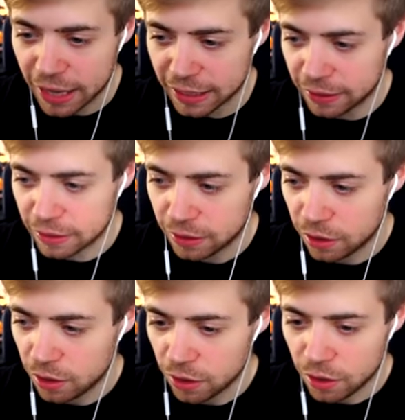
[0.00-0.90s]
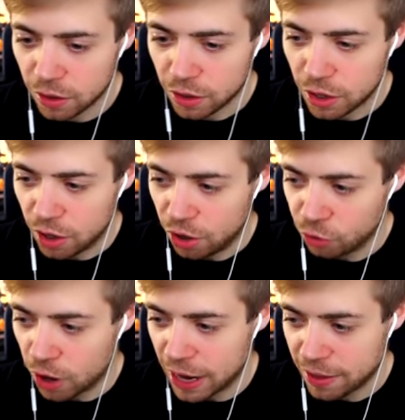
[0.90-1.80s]
he is.
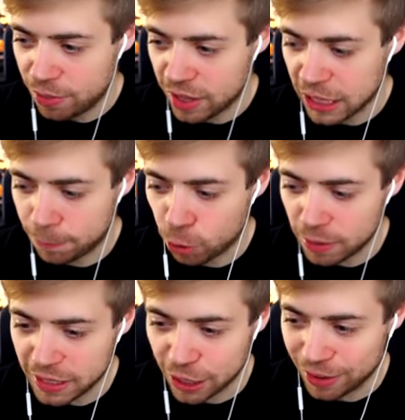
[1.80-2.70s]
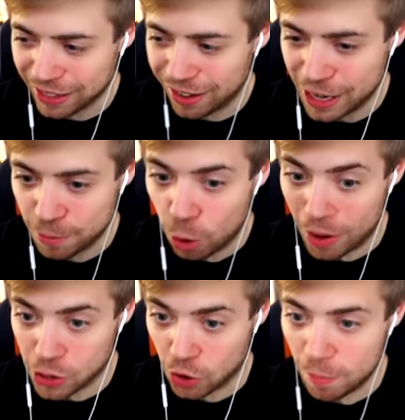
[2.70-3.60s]
Right, this is probably suicide. Oh
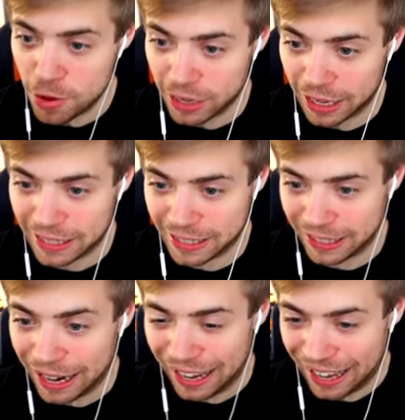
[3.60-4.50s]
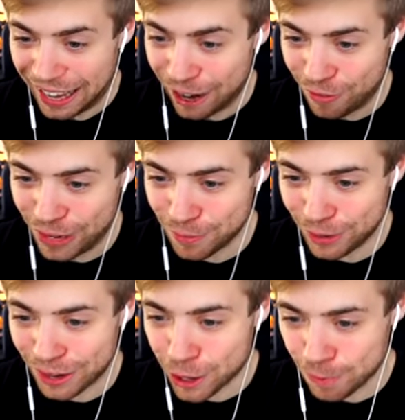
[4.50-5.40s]
my god, that music's... I really am
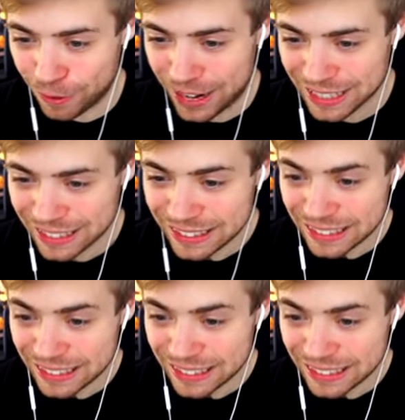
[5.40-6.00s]
going to get copyrighted.